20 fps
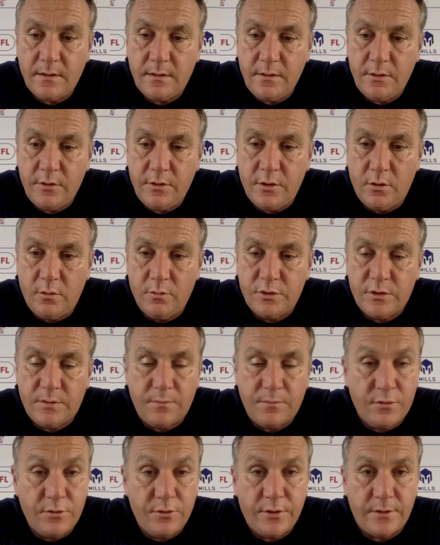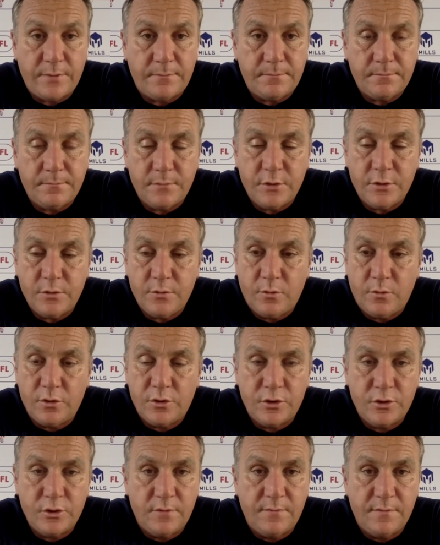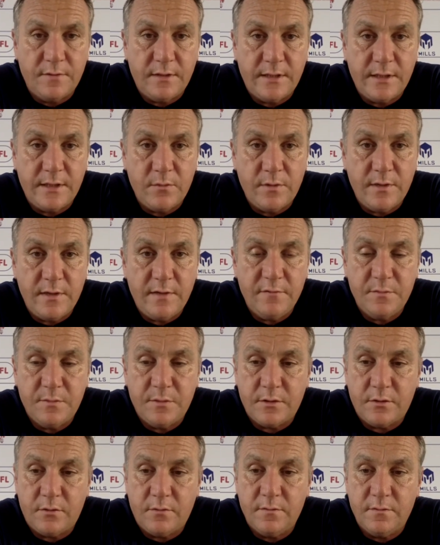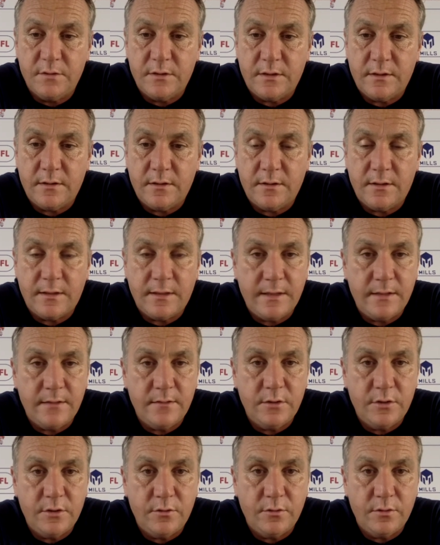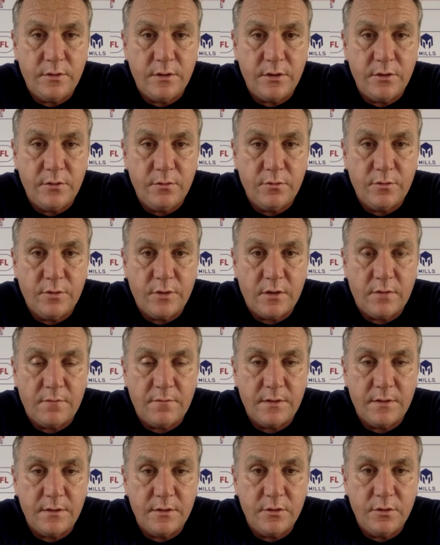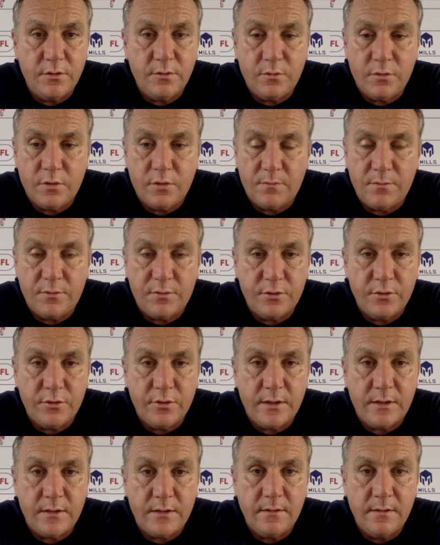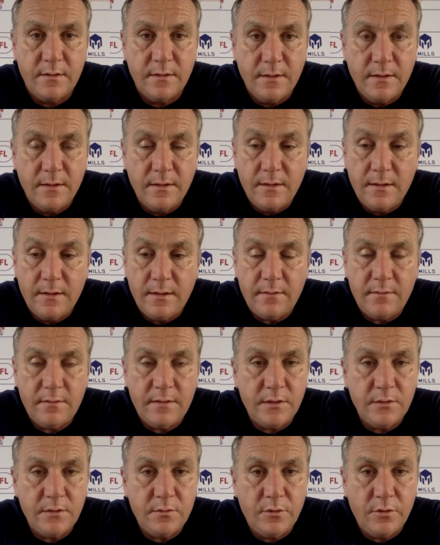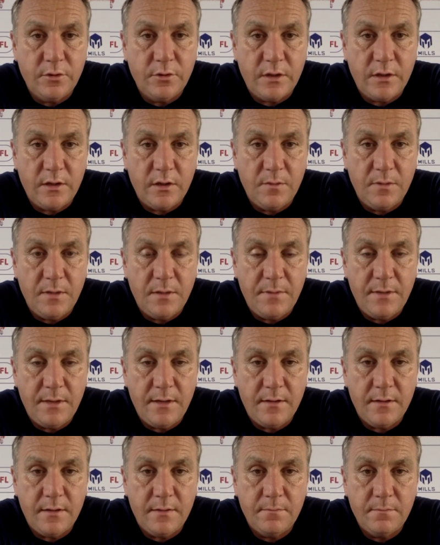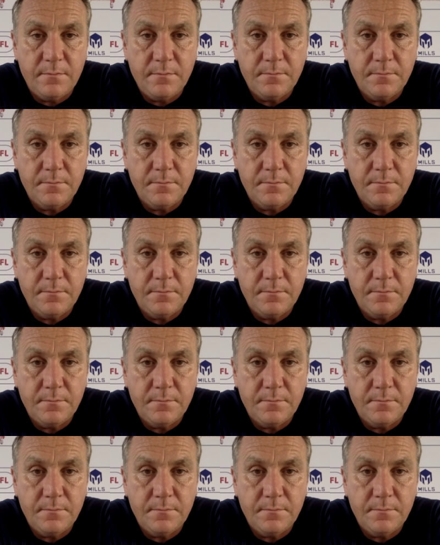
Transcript: You always come through it. It just washes over you like waves, but always at the other end, you know that you will recover and you will come through it and things will look a little bit better then.